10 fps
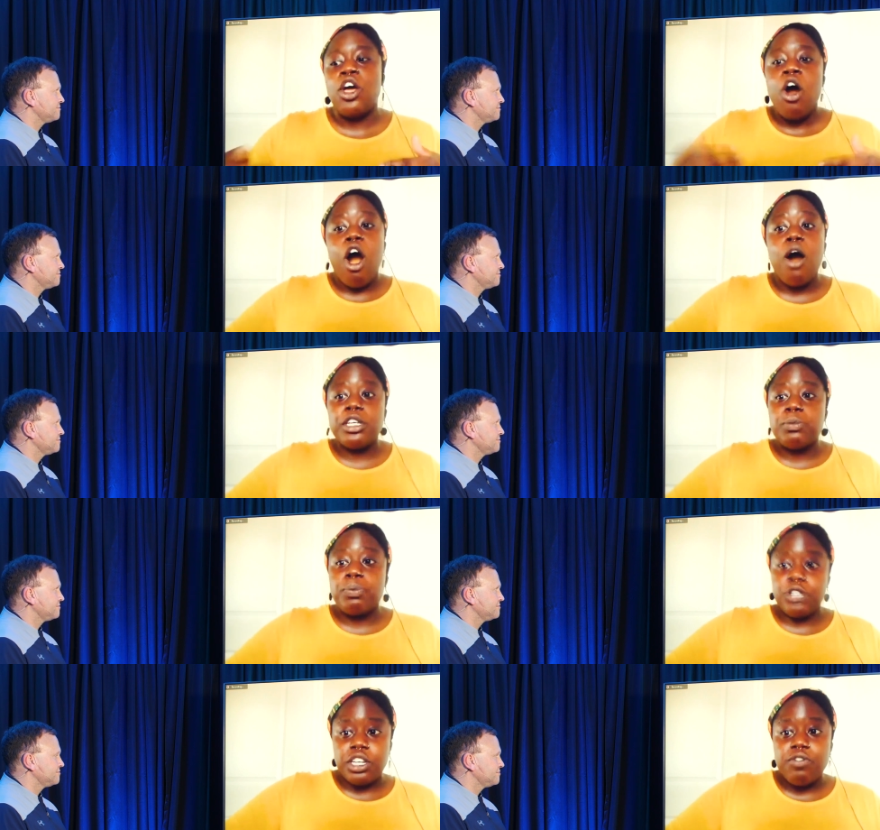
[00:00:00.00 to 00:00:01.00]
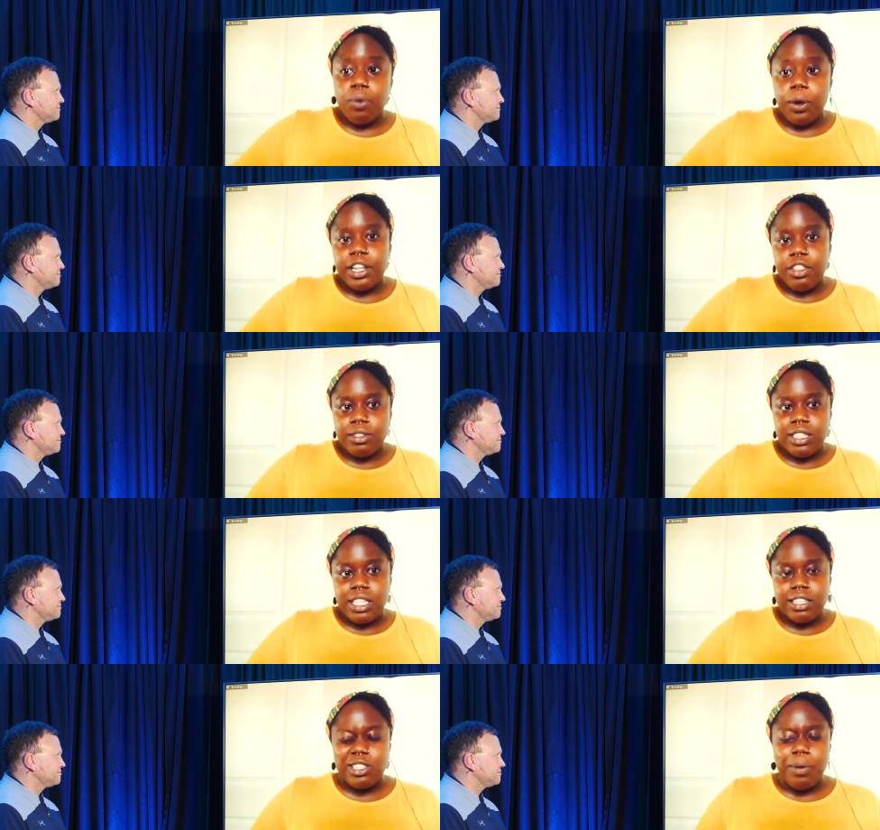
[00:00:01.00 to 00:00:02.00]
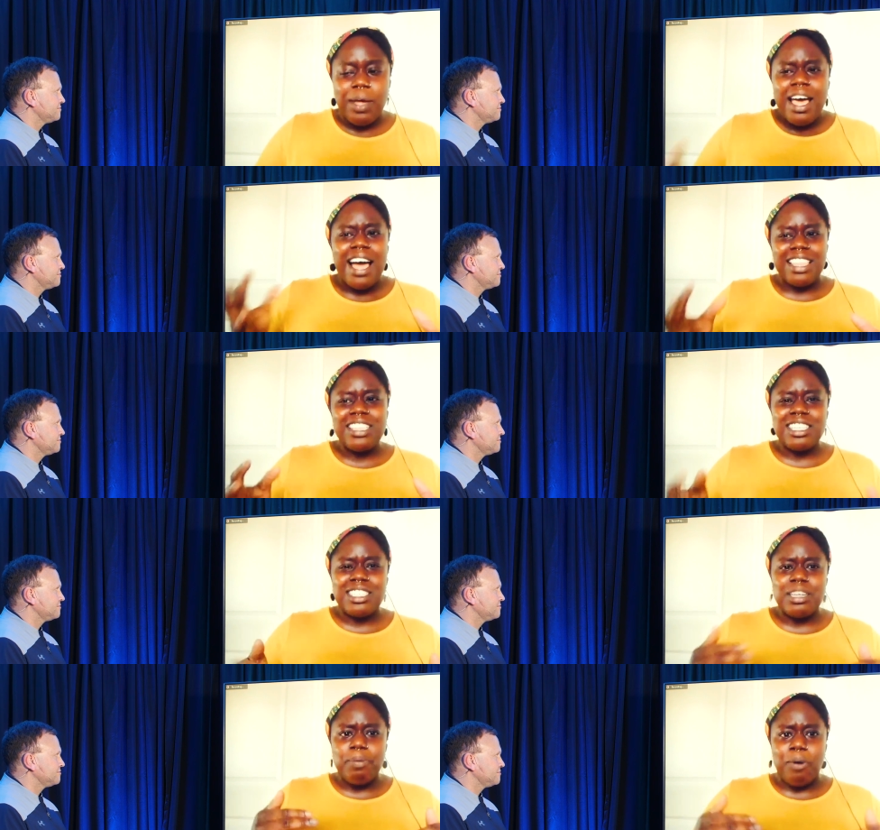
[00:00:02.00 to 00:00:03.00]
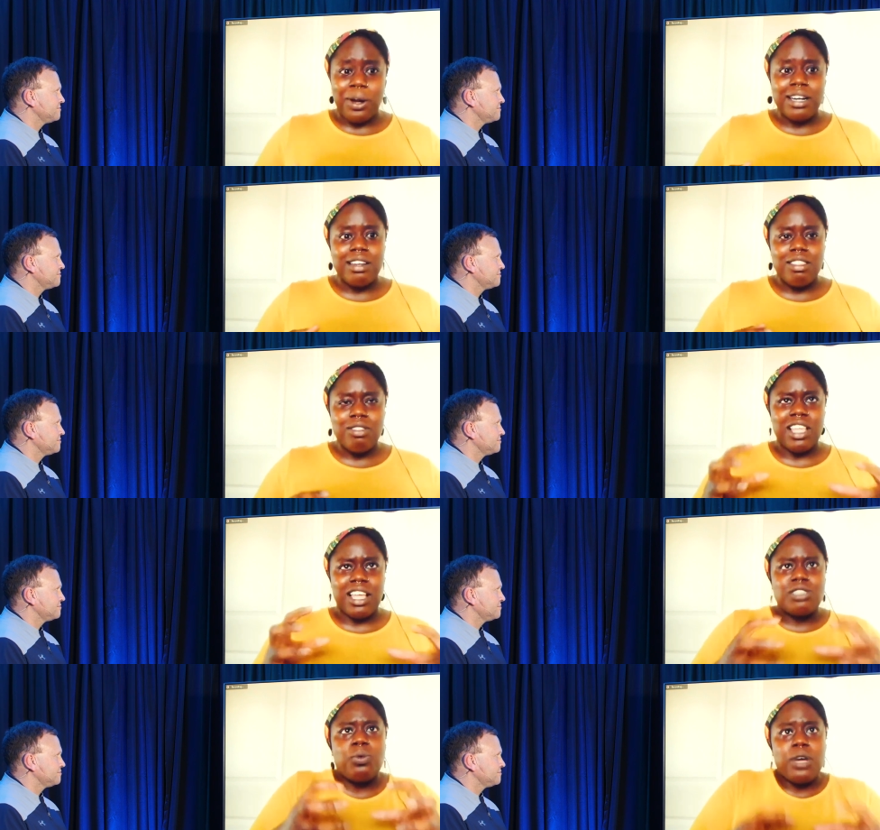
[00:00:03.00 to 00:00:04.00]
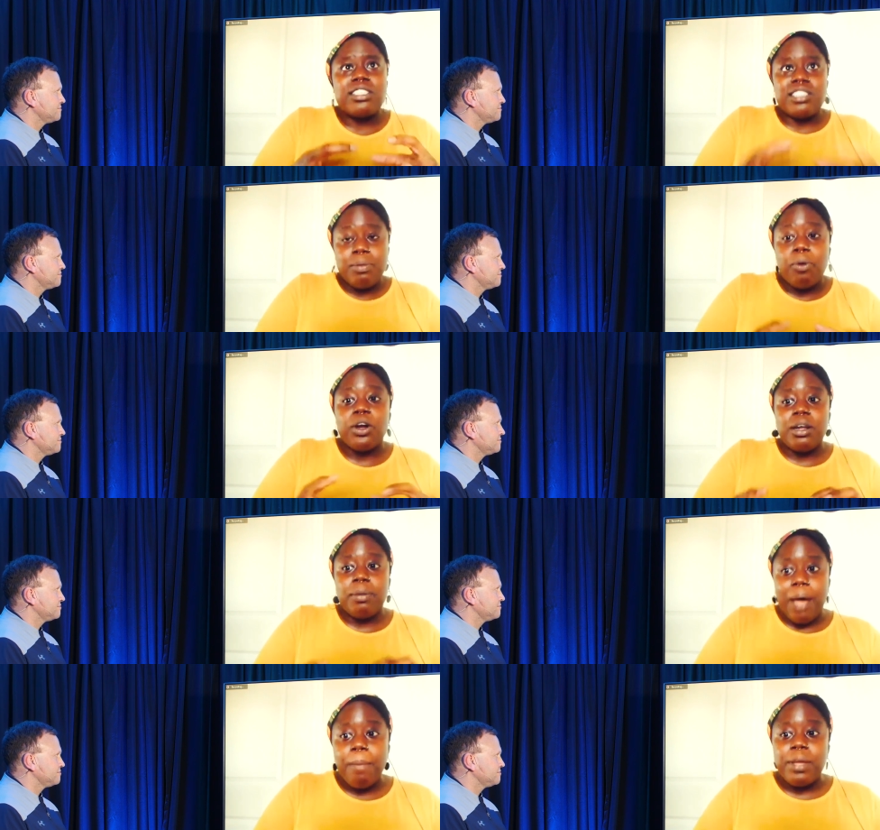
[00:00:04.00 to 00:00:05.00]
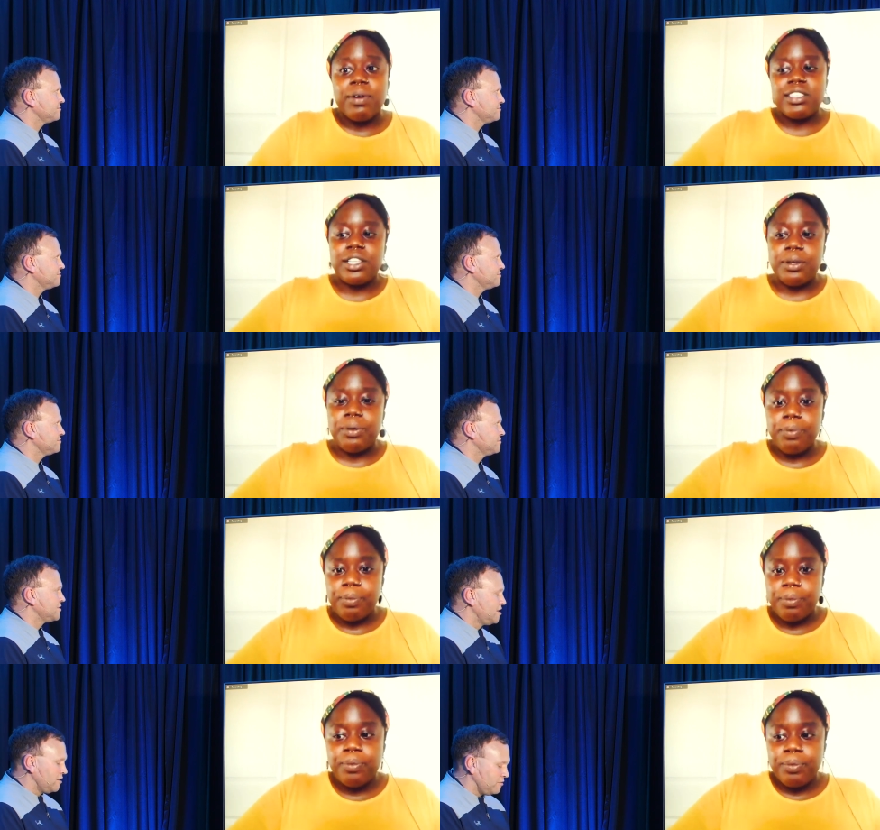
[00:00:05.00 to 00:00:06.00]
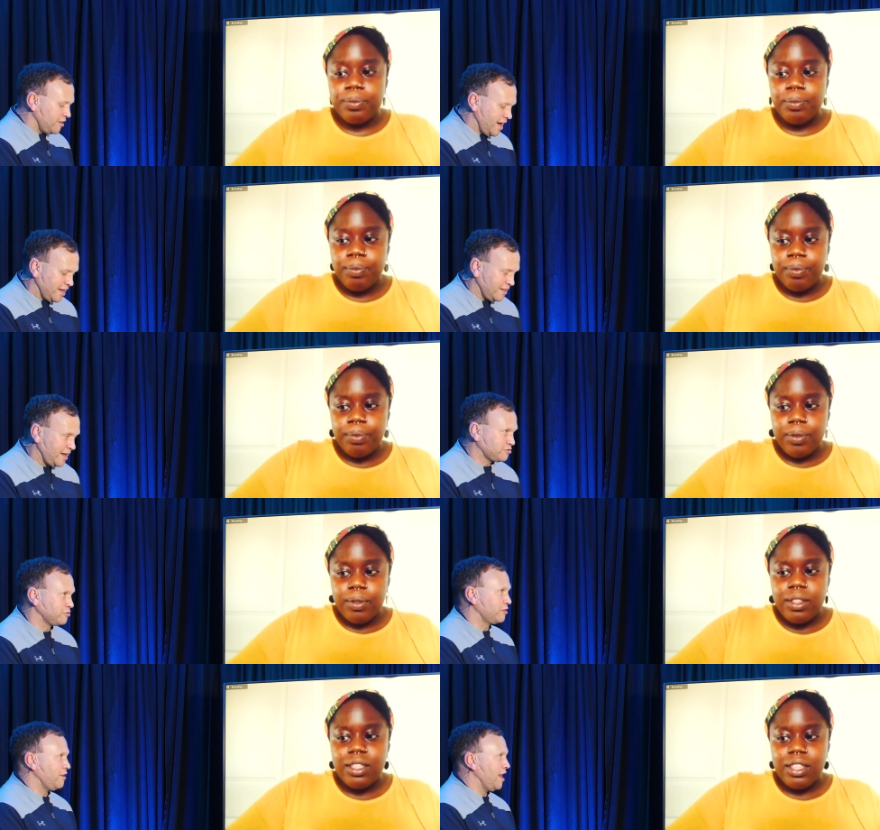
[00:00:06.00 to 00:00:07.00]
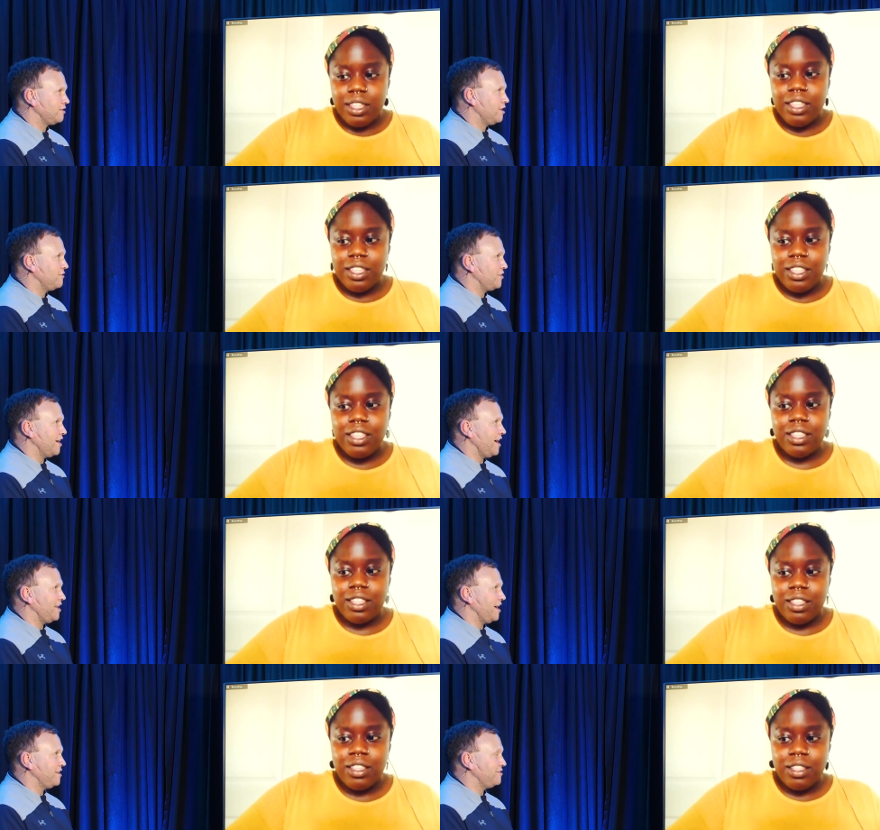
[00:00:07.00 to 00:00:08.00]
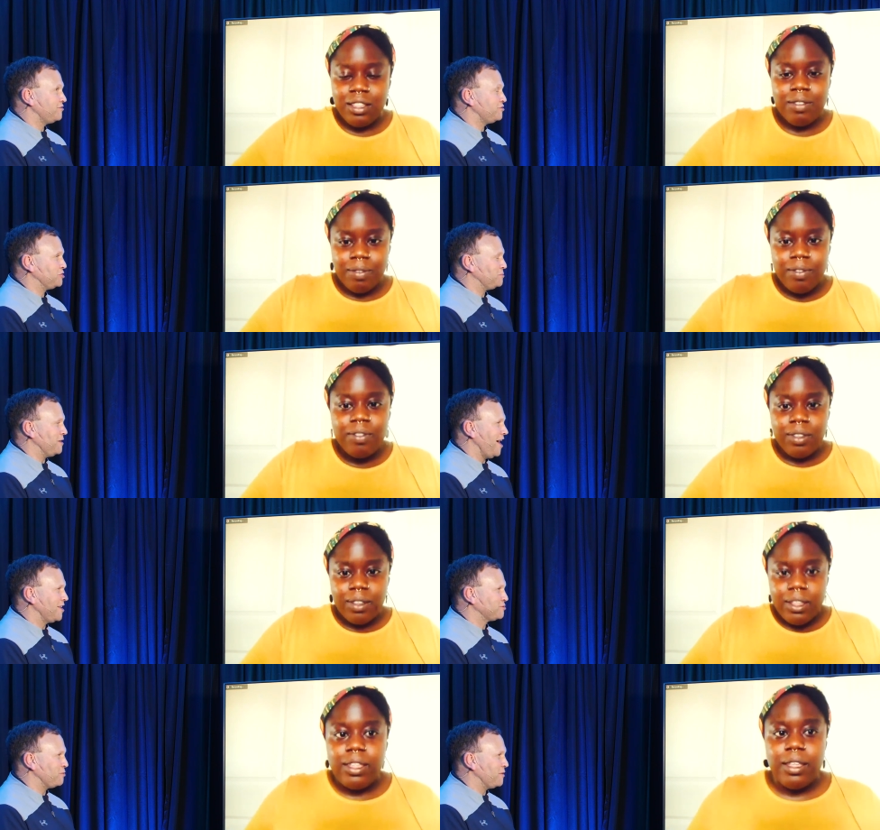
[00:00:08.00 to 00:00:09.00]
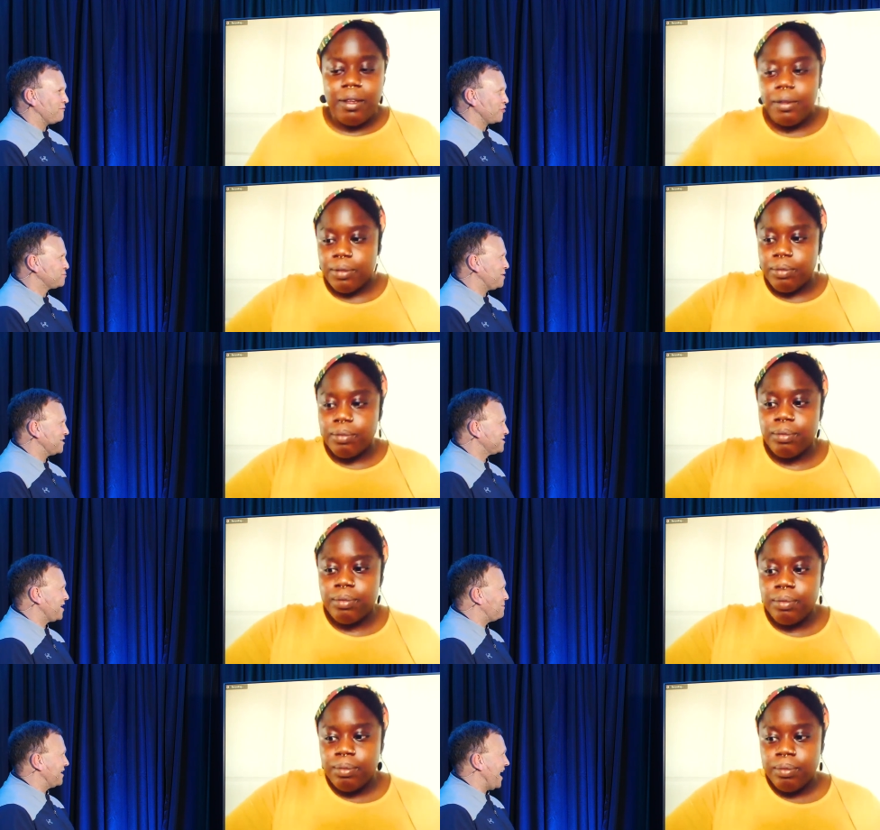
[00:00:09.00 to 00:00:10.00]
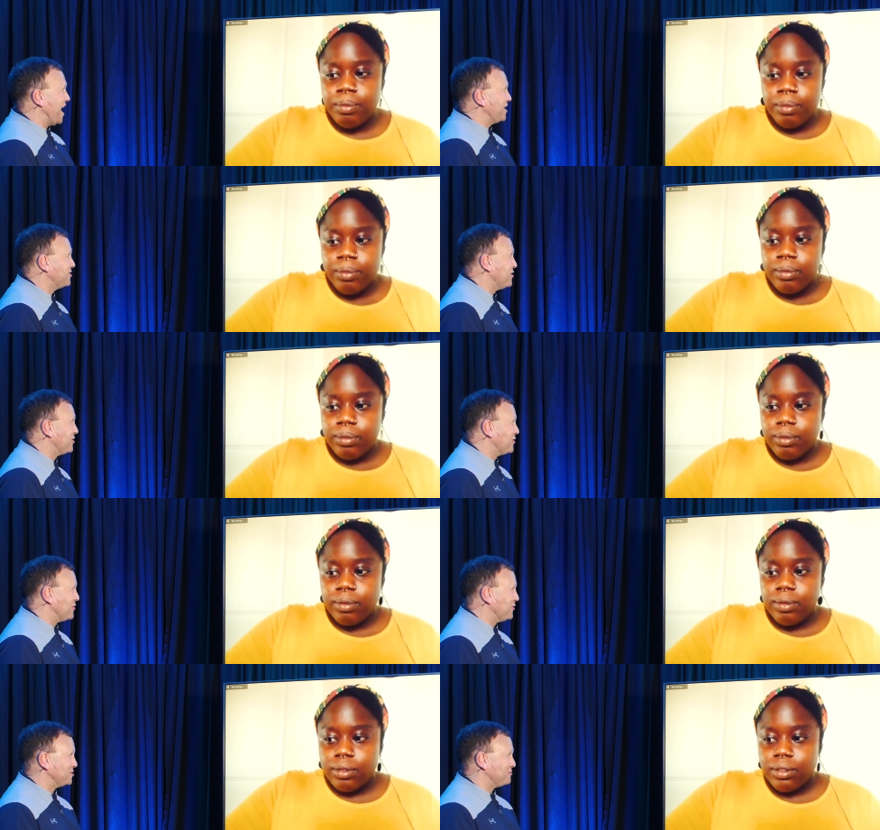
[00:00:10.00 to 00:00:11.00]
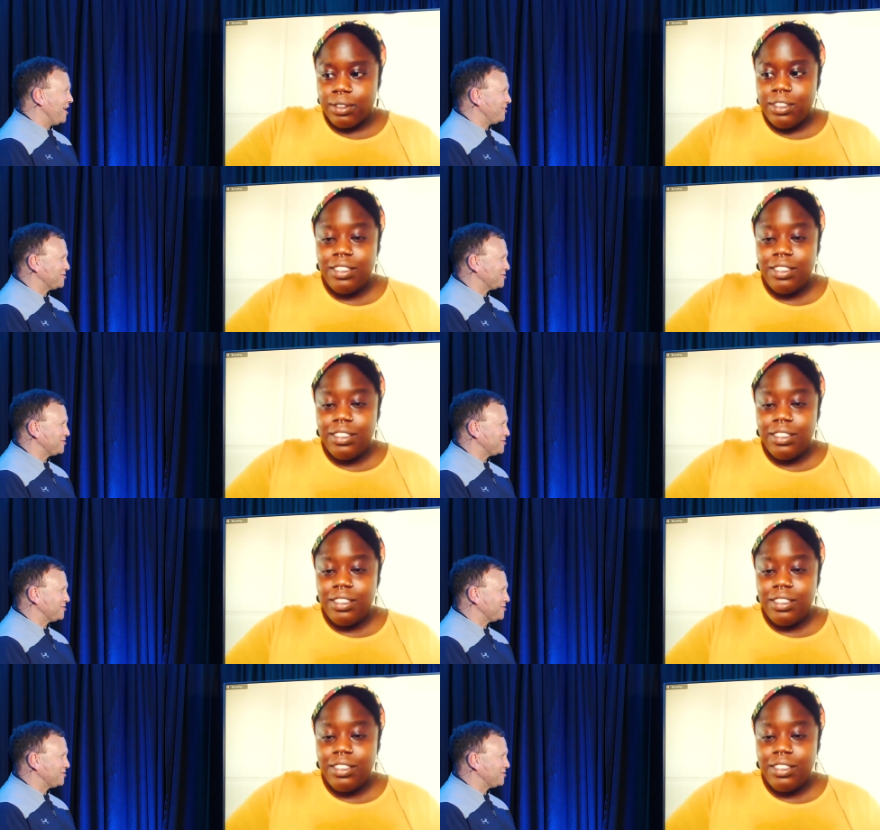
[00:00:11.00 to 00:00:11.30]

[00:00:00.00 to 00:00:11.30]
Speaker 1: always pushing forward in those things so i think that's an important that's what's important about being resolute
Speaker 2: well, that that's really great. I love that. I, and to, to, be honest, when we first picked the topic, I had to go to Google as well.